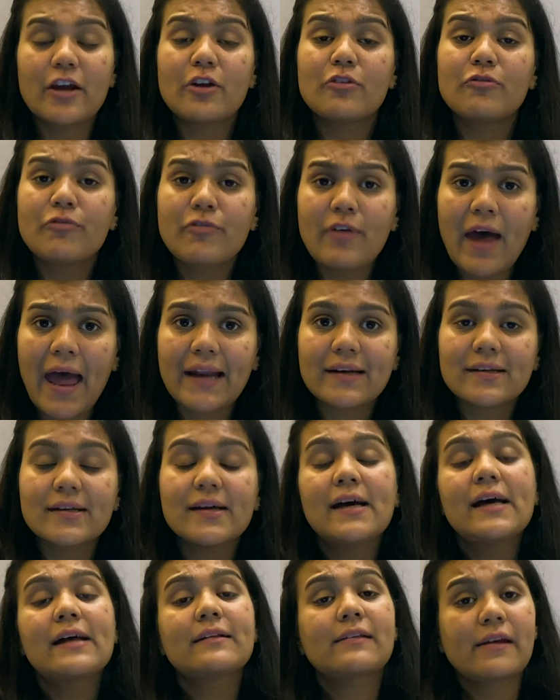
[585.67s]
In fact,
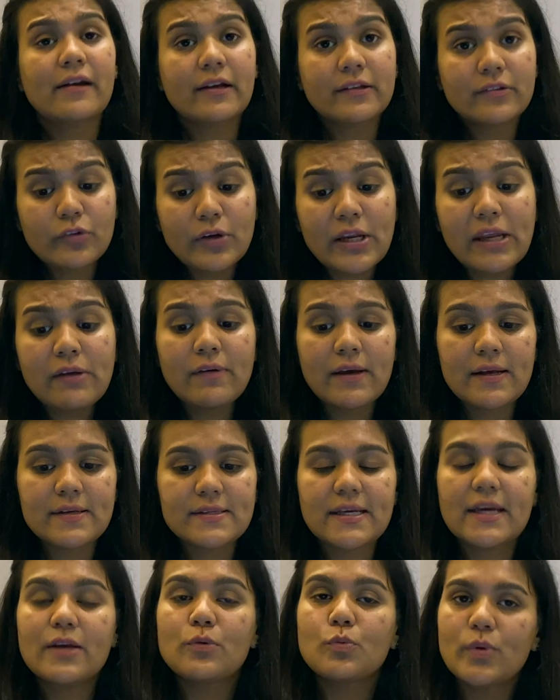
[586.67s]
there are three
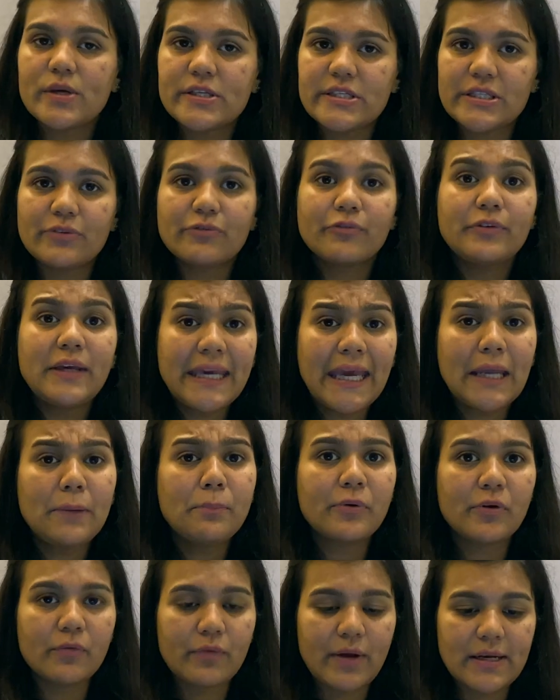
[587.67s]
ways in which we can
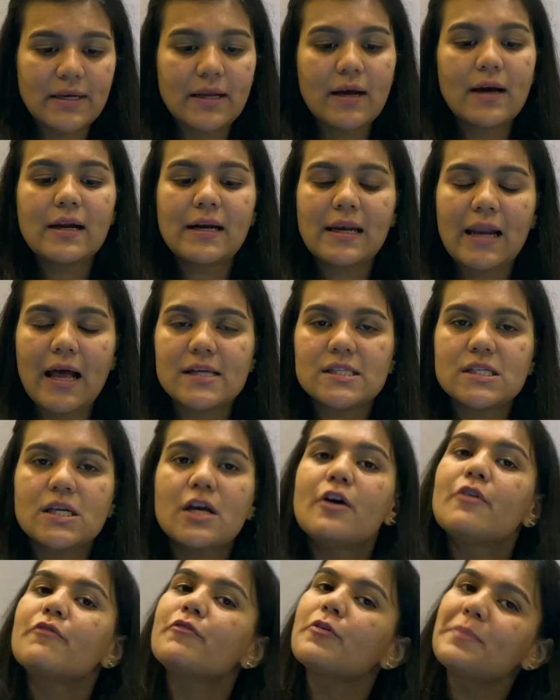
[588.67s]
prevent a class
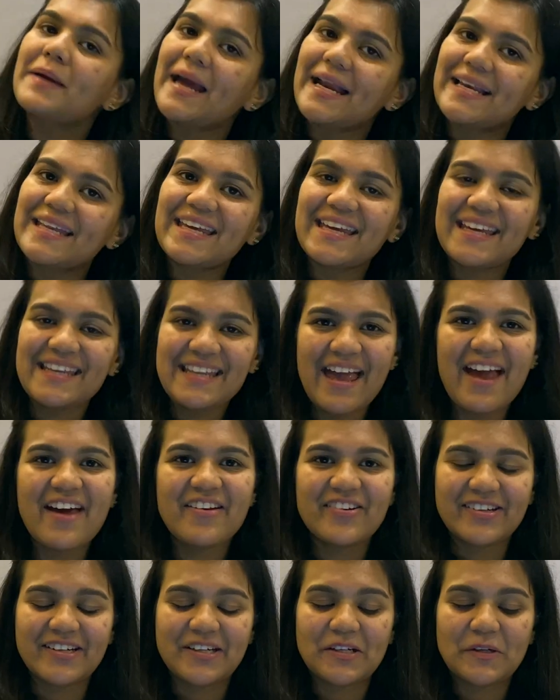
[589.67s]
from getting
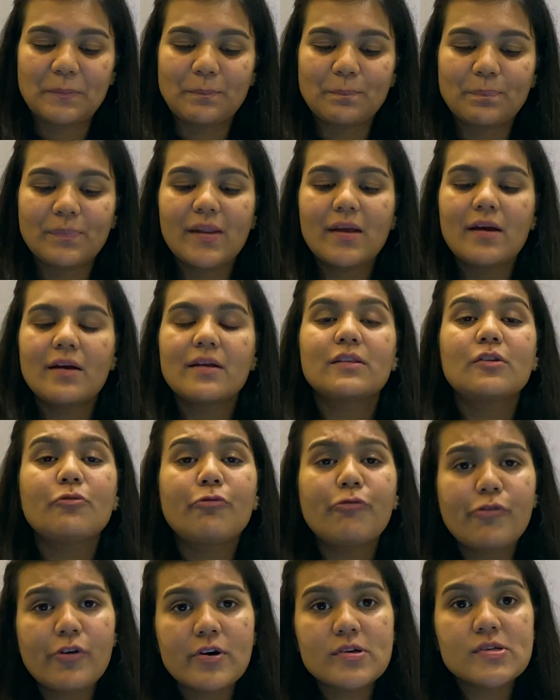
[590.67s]
inherited. The
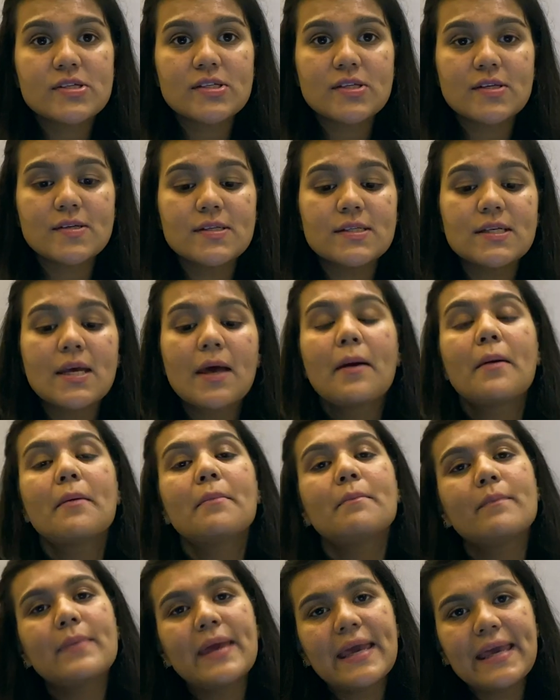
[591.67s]
first is
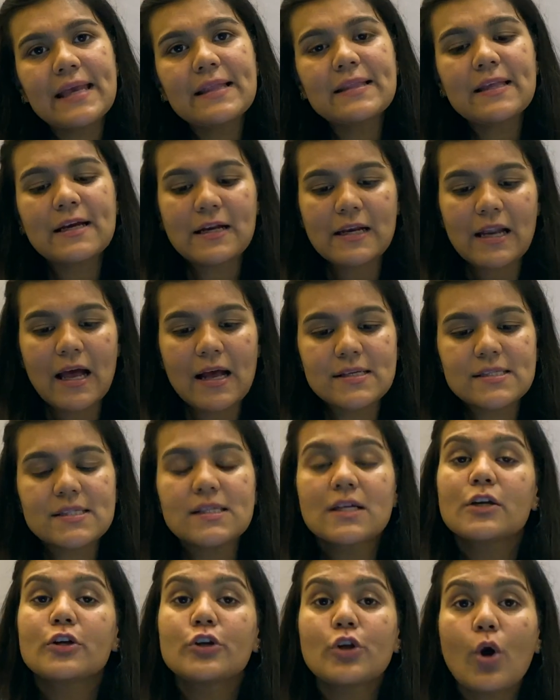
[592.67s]
making the
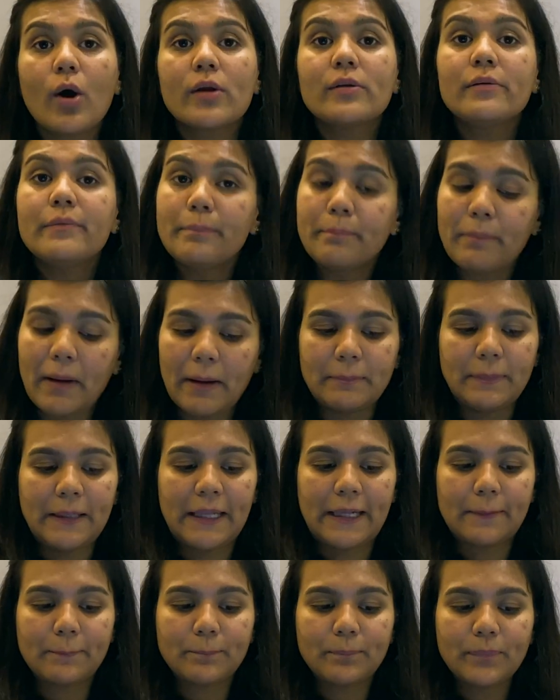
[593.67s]
class non-public.